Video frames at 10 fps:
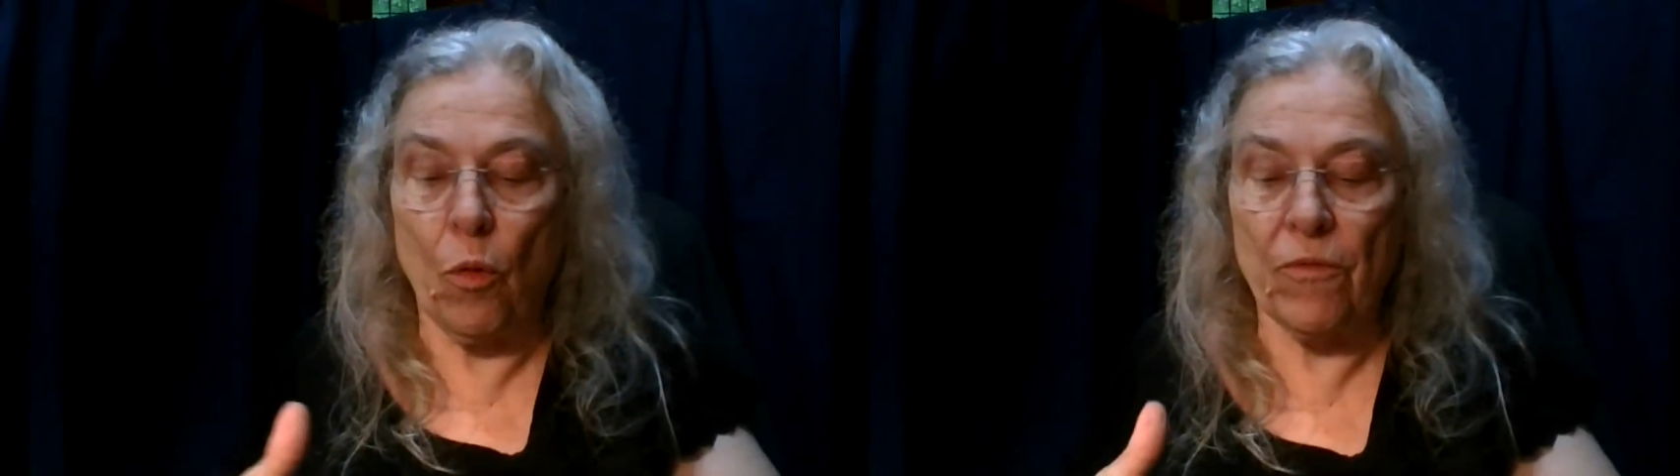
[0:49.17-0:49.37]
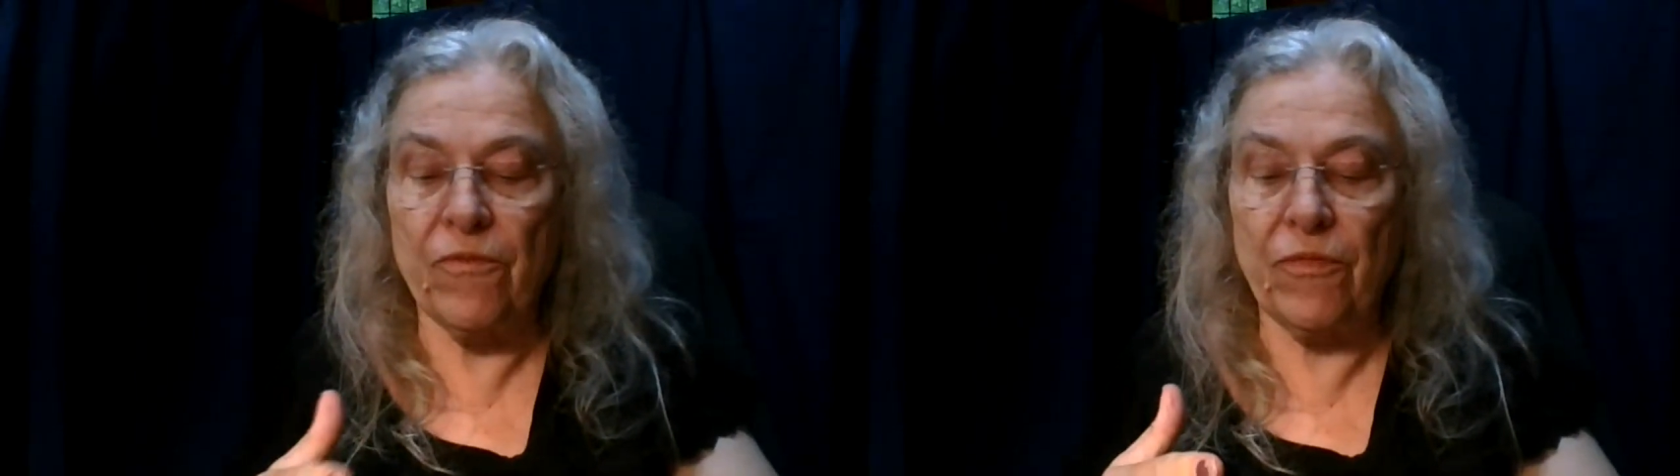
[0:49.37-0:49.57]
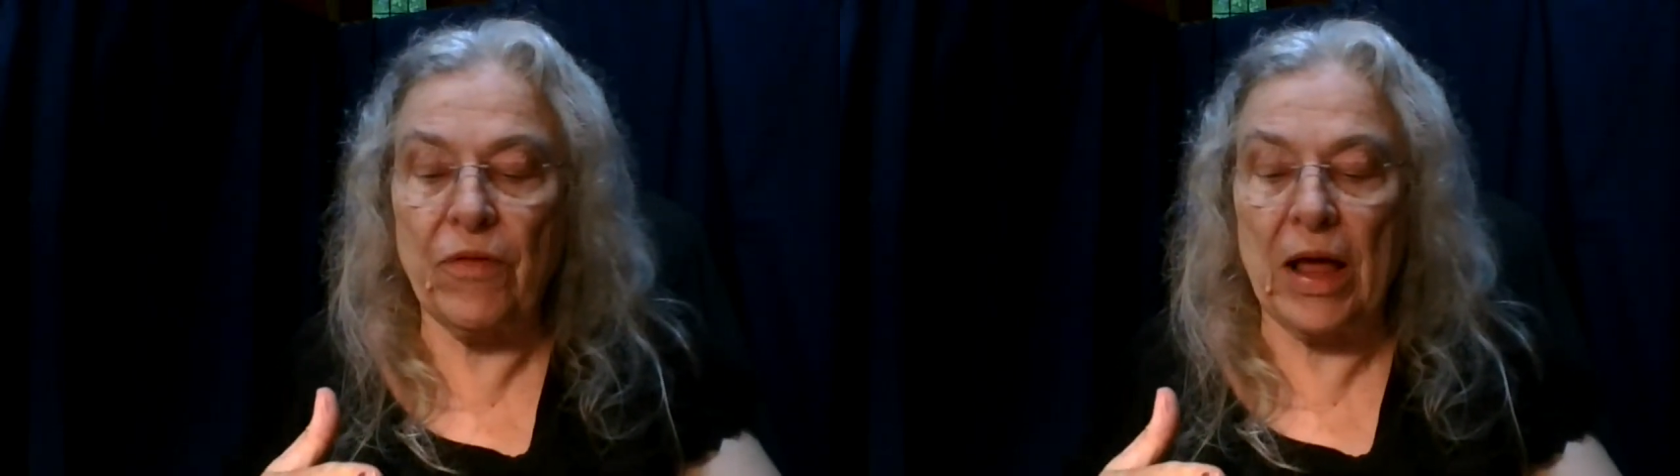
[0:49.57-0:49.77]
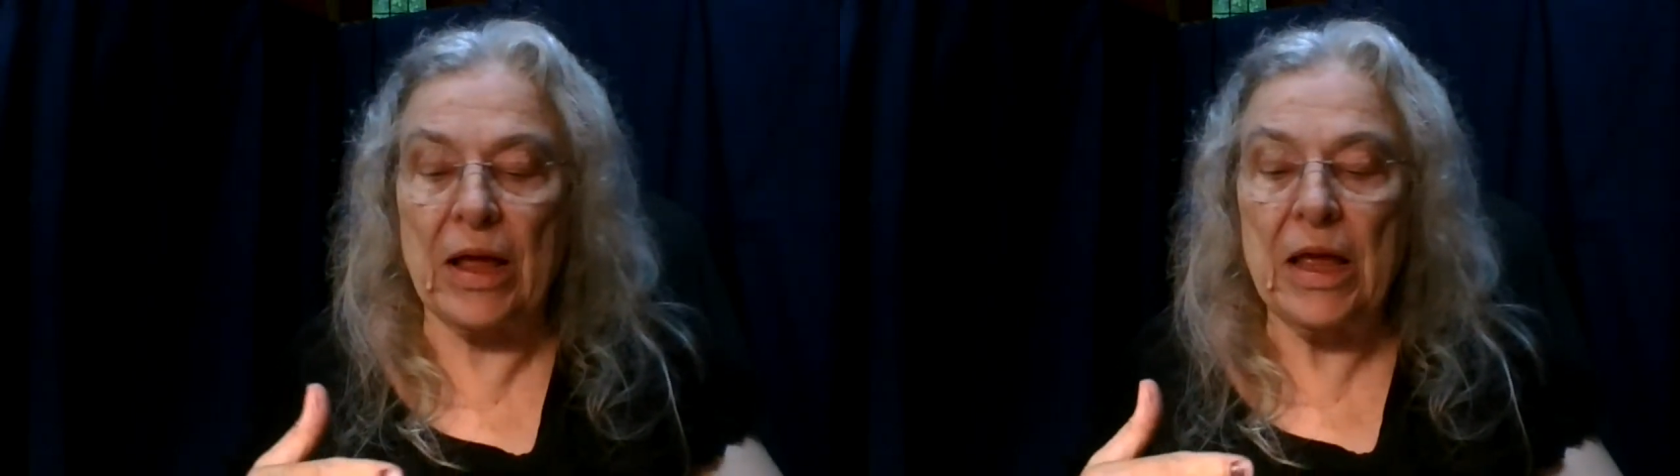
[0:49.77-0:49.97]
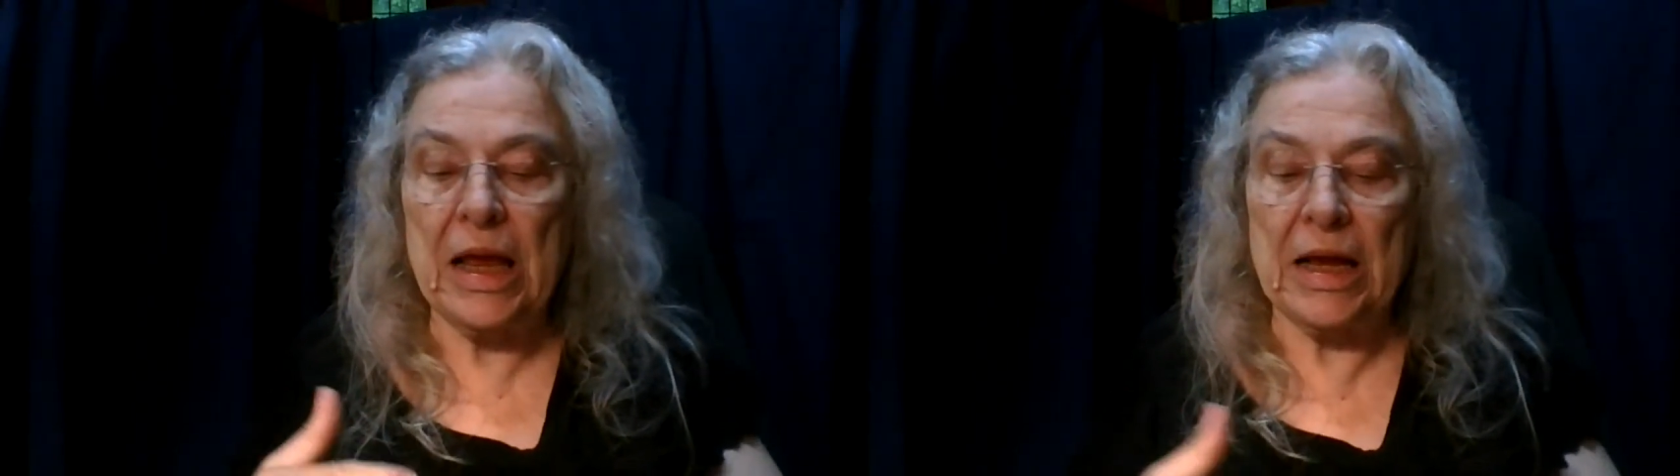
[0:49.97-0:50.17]
or
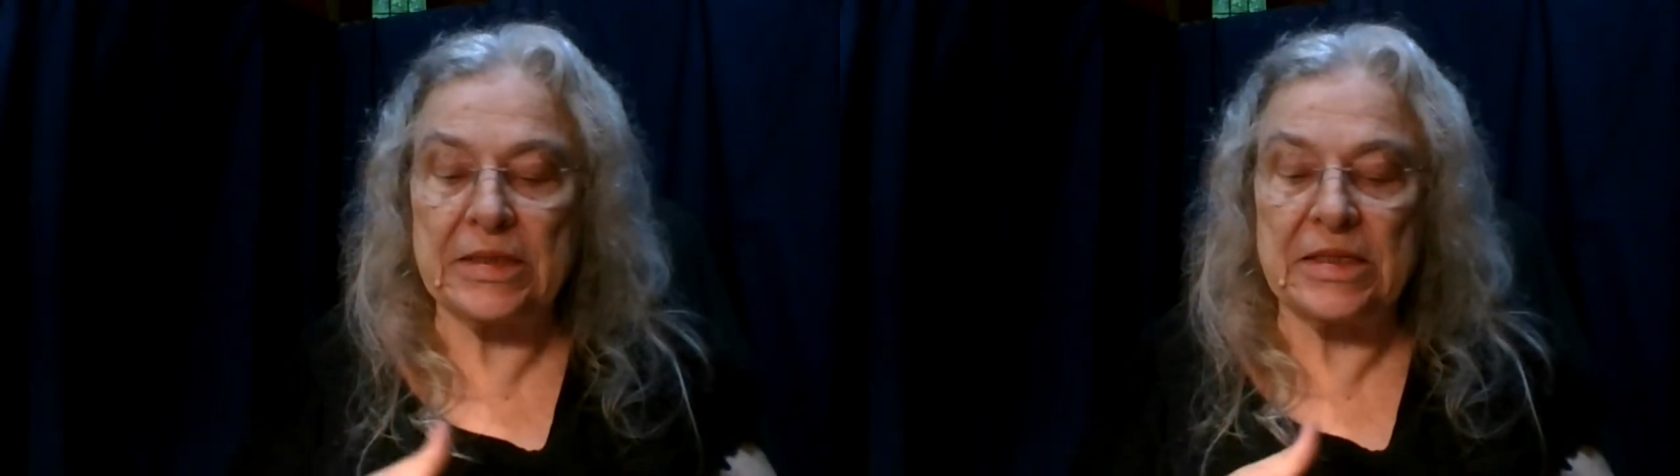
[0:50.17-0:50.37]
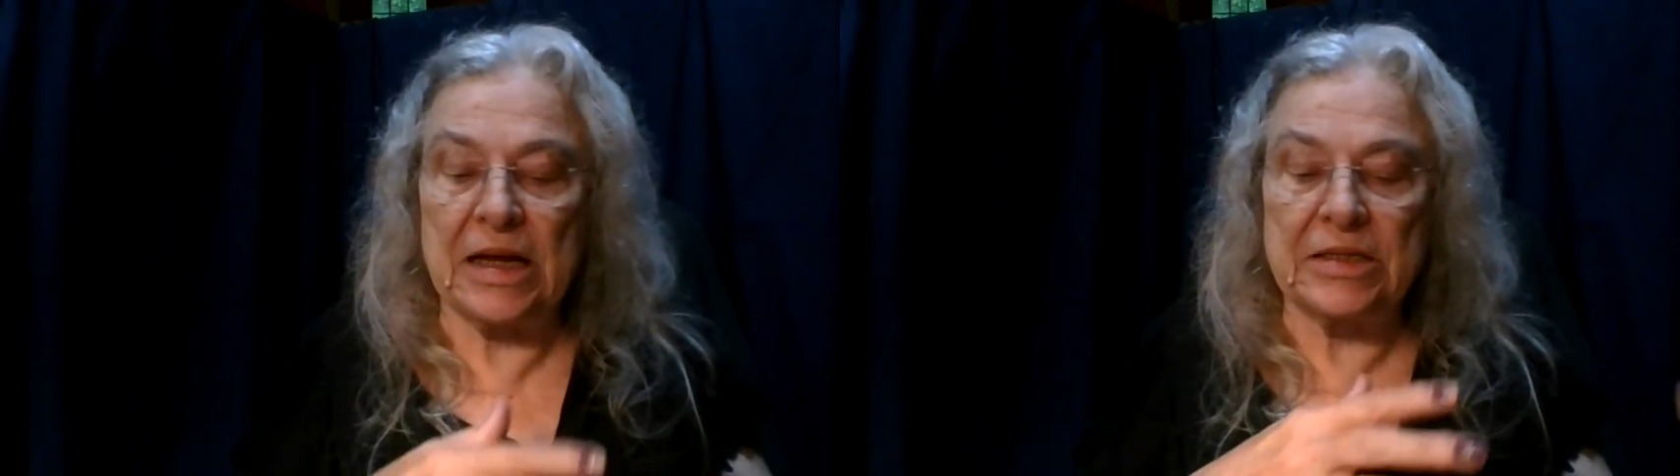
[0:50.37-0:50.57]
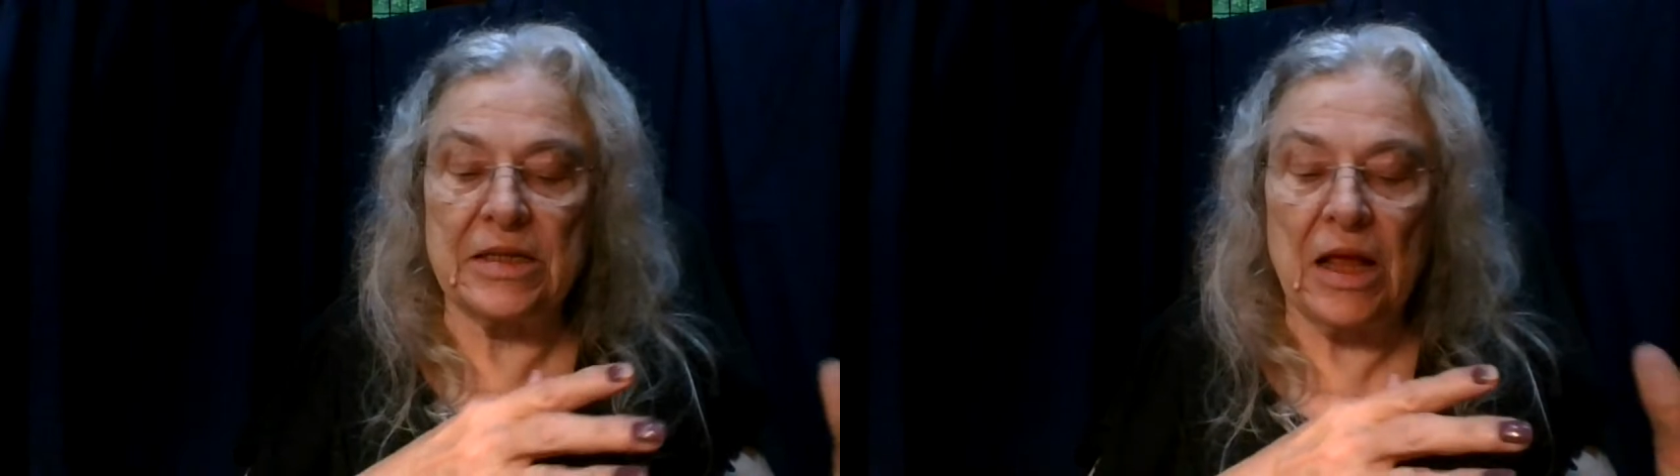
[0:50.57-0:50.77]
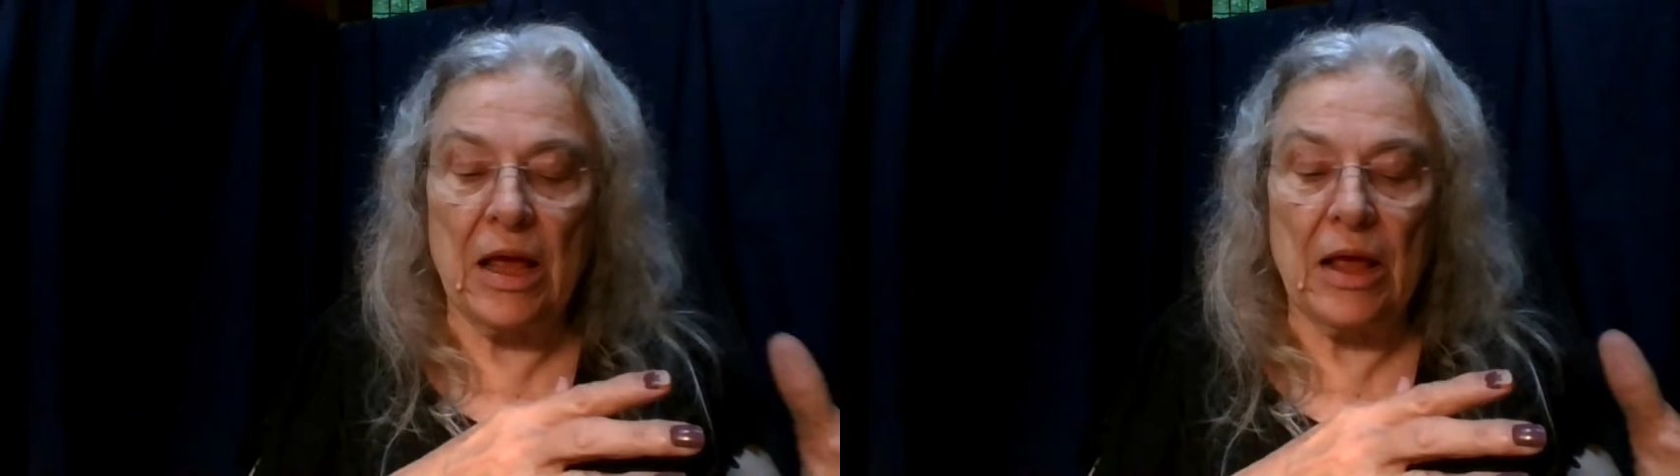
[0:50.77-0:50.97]
flesh. It says,